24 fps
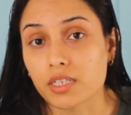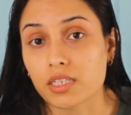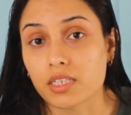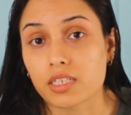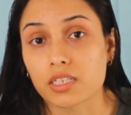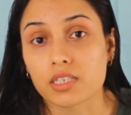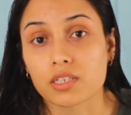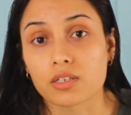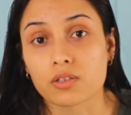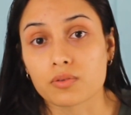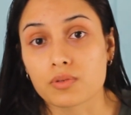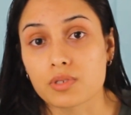
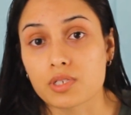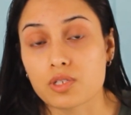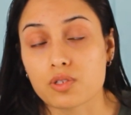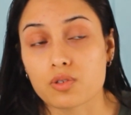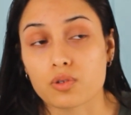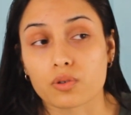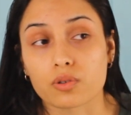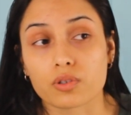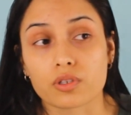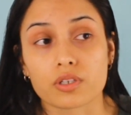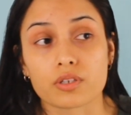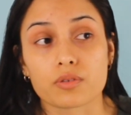He always
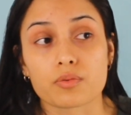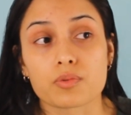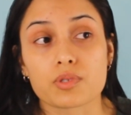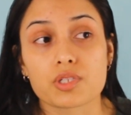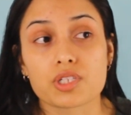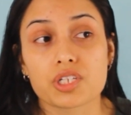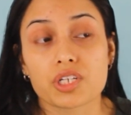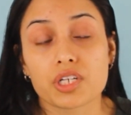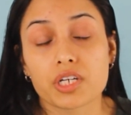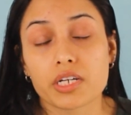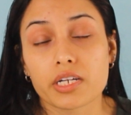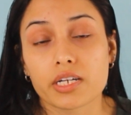told her it
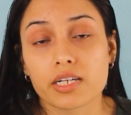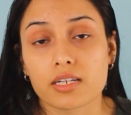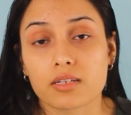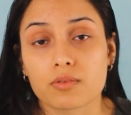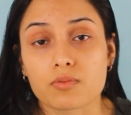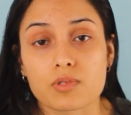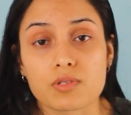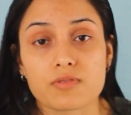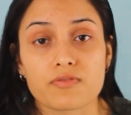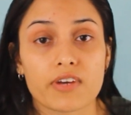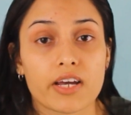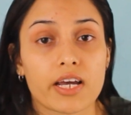was good and it
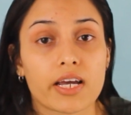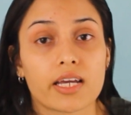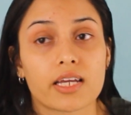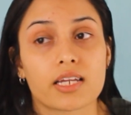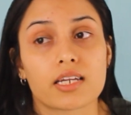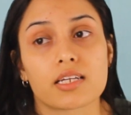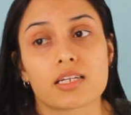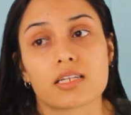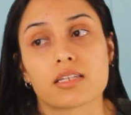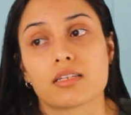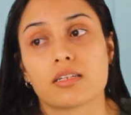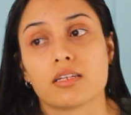was
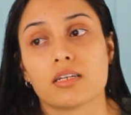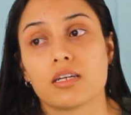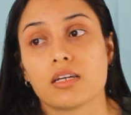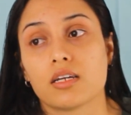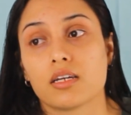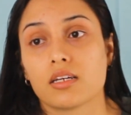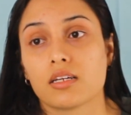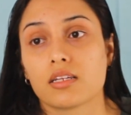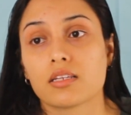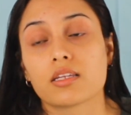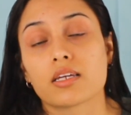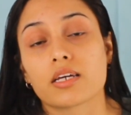fine and
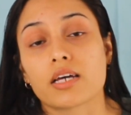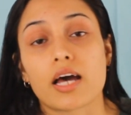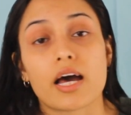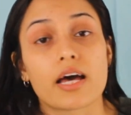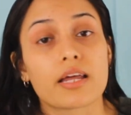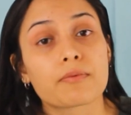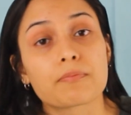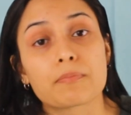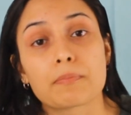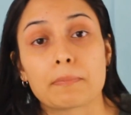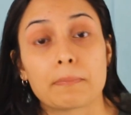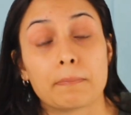they
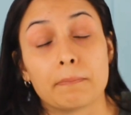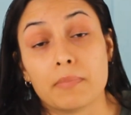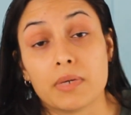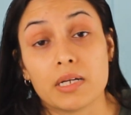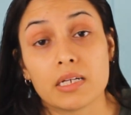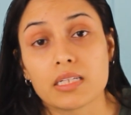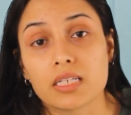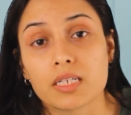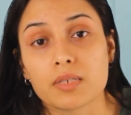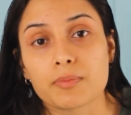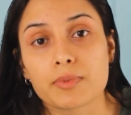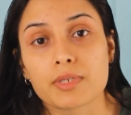had
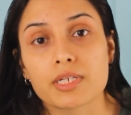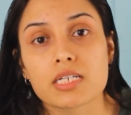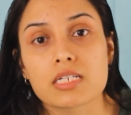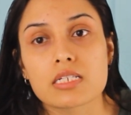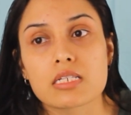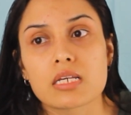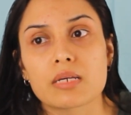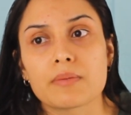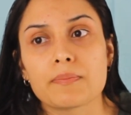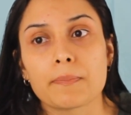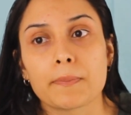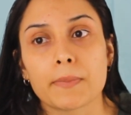money,
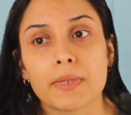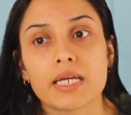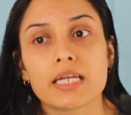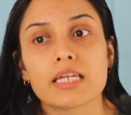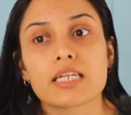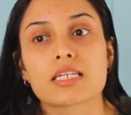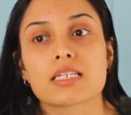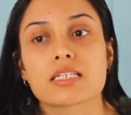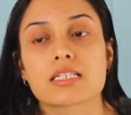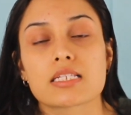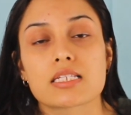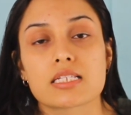because he made
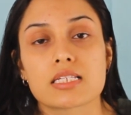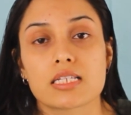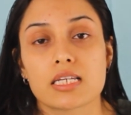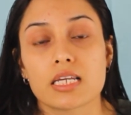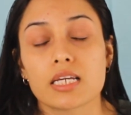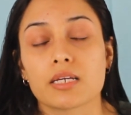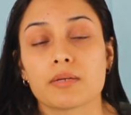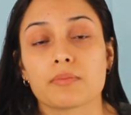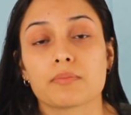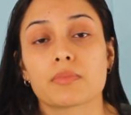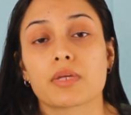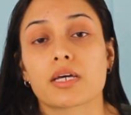it
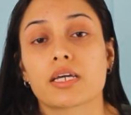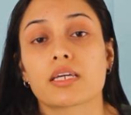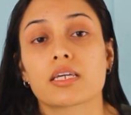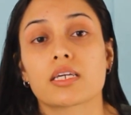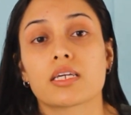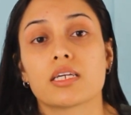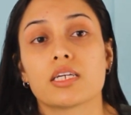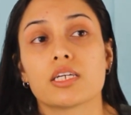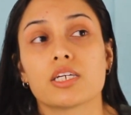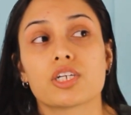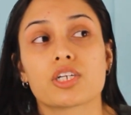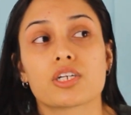seem like
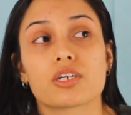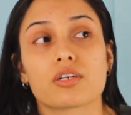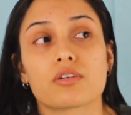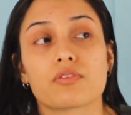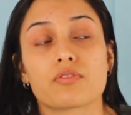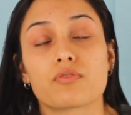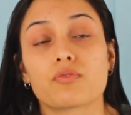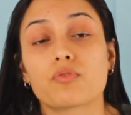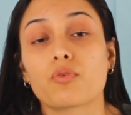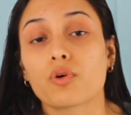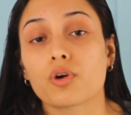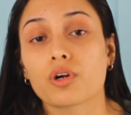he could
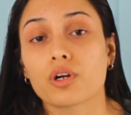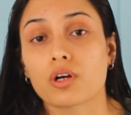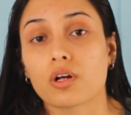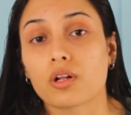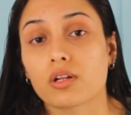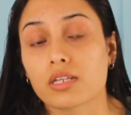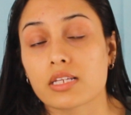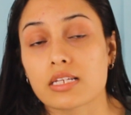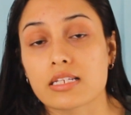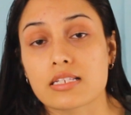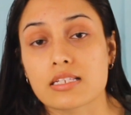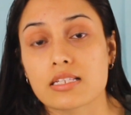afford
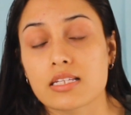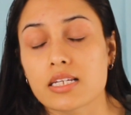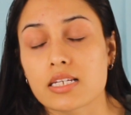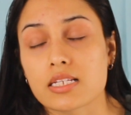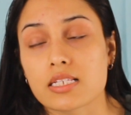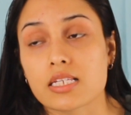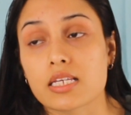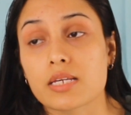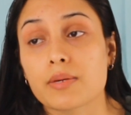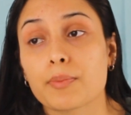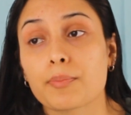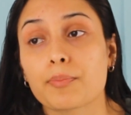all these
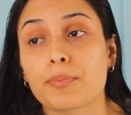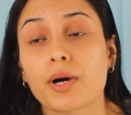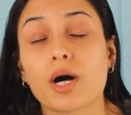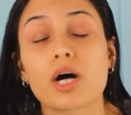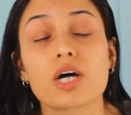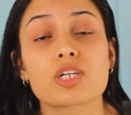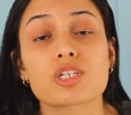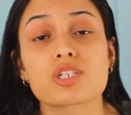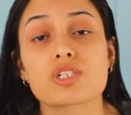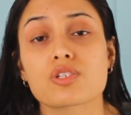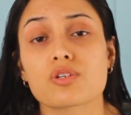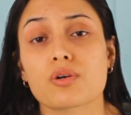things. He
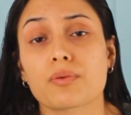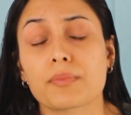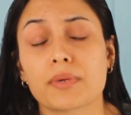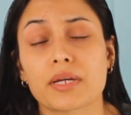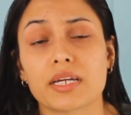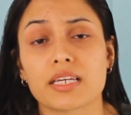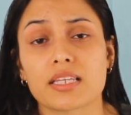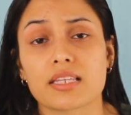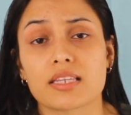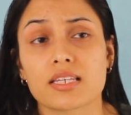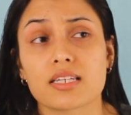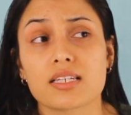bought so
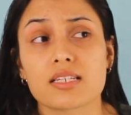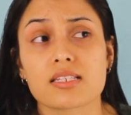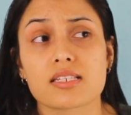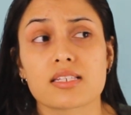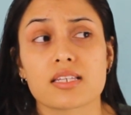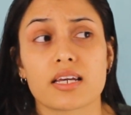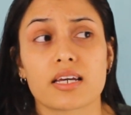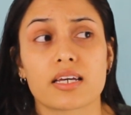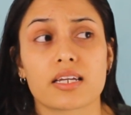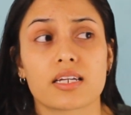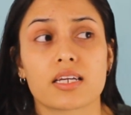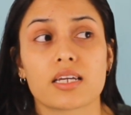many things
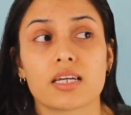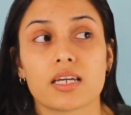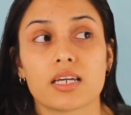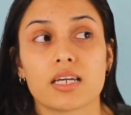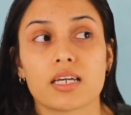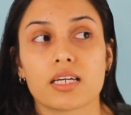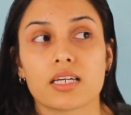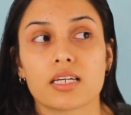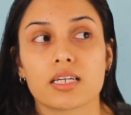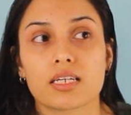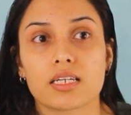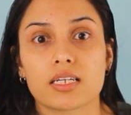that
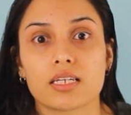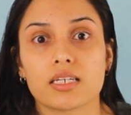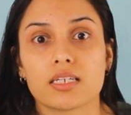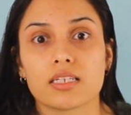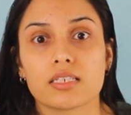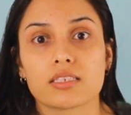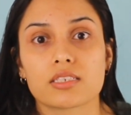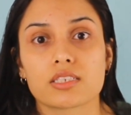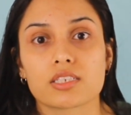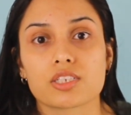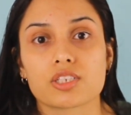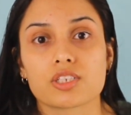
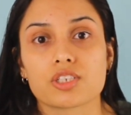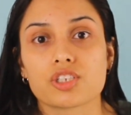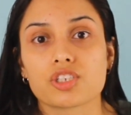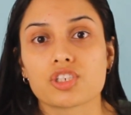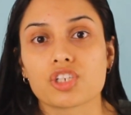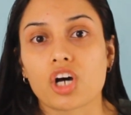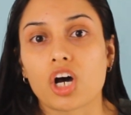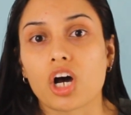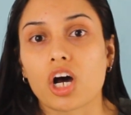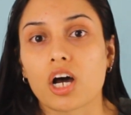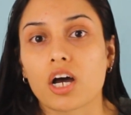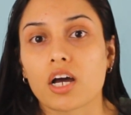he could
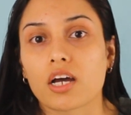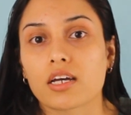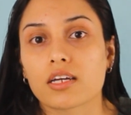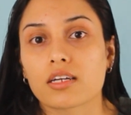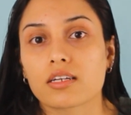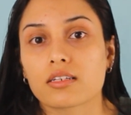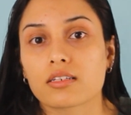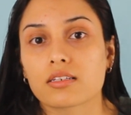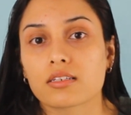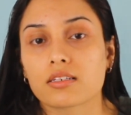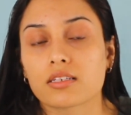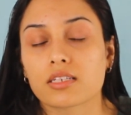not
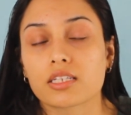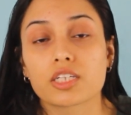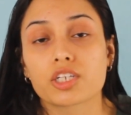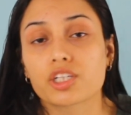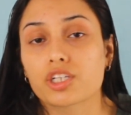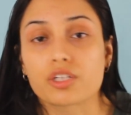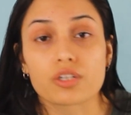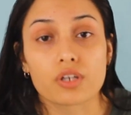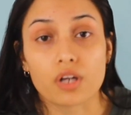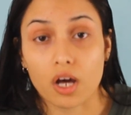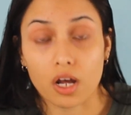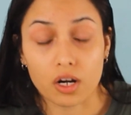
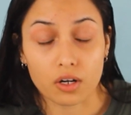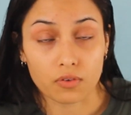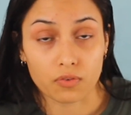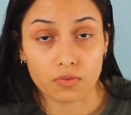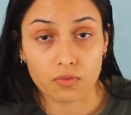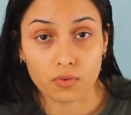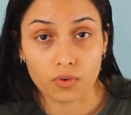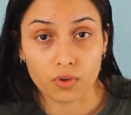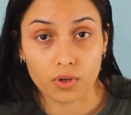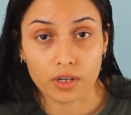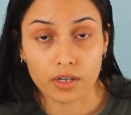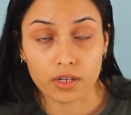
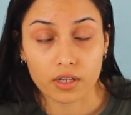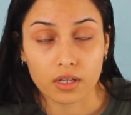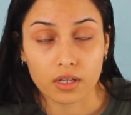afford.